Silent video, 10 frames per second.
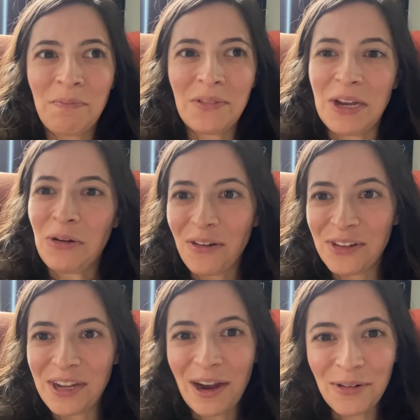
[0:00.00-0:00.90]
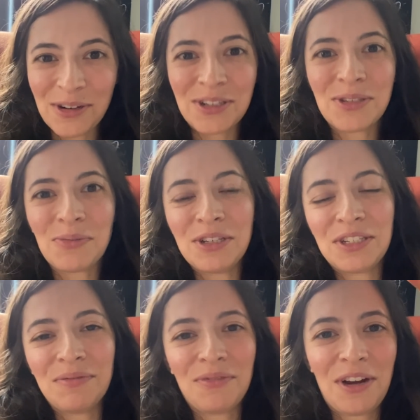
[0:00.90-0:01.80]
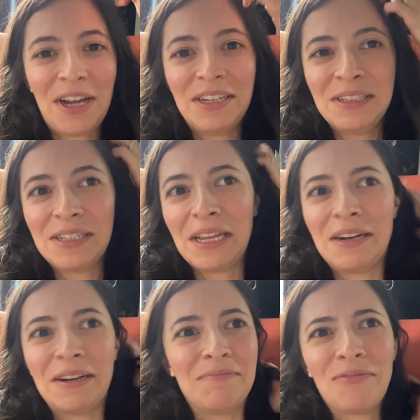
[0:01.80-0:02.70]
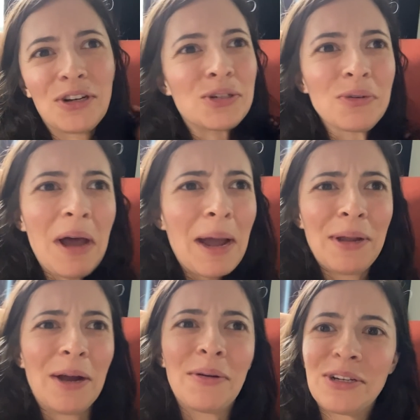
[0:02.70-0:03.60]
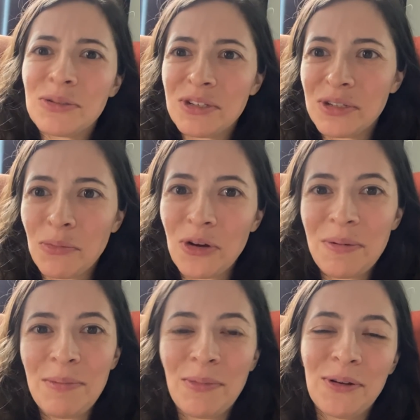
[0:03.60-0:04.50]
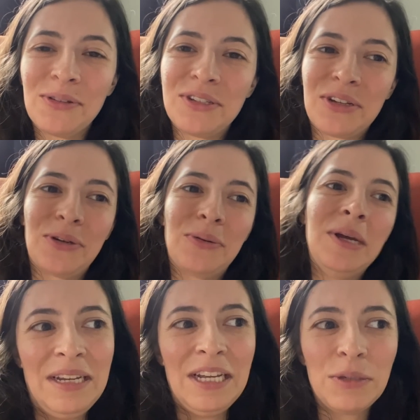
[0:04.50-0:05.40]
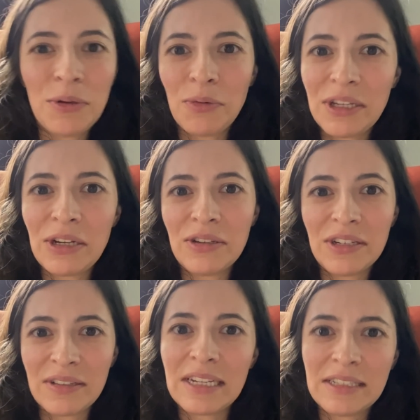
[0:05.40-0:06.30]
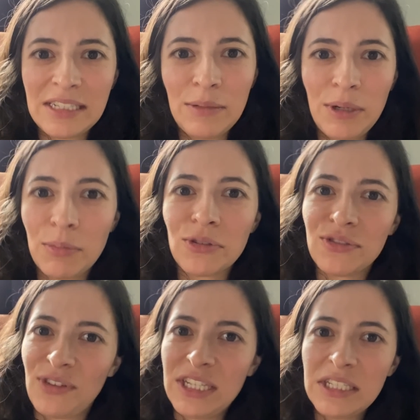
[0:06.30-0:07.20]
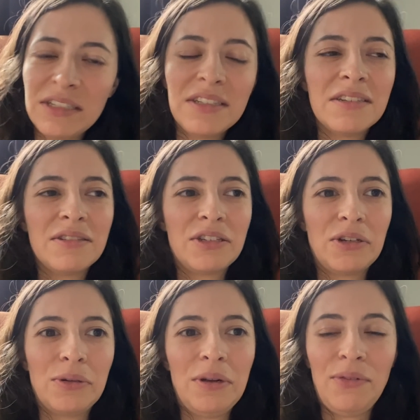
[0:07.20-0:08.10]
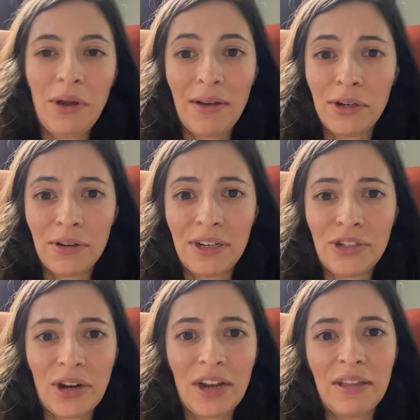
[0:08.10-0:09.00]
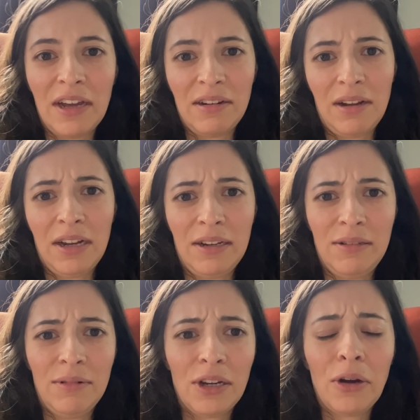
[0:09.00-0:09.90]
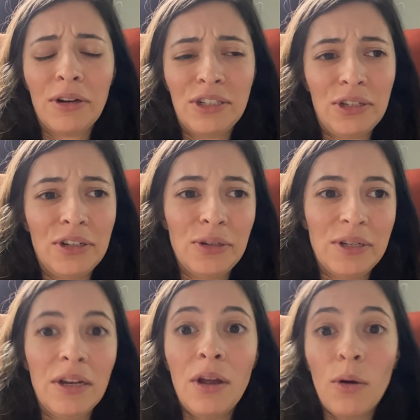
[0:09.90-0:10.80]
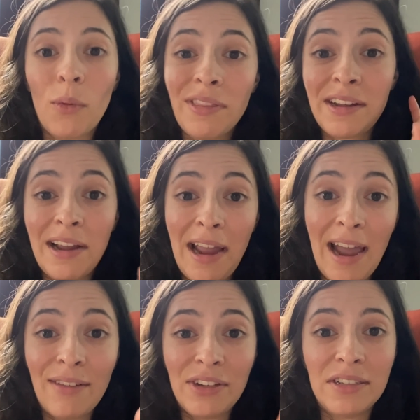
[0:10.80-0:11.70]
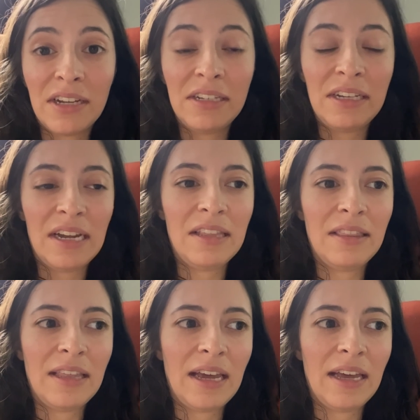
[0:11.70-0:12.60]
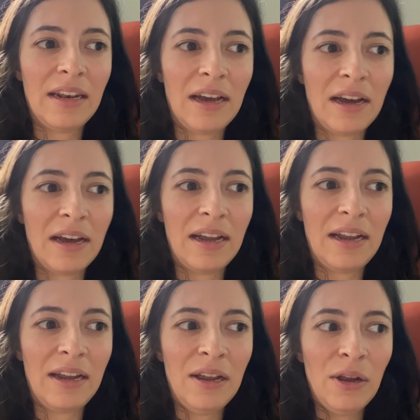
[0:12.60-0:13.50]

like coffee hours with some friends and then virtual happy hours with some work people. So it's been really good to like see people's faces. So if you haven't already tried that, I encourage you to do it. One thing I haven't done yet that I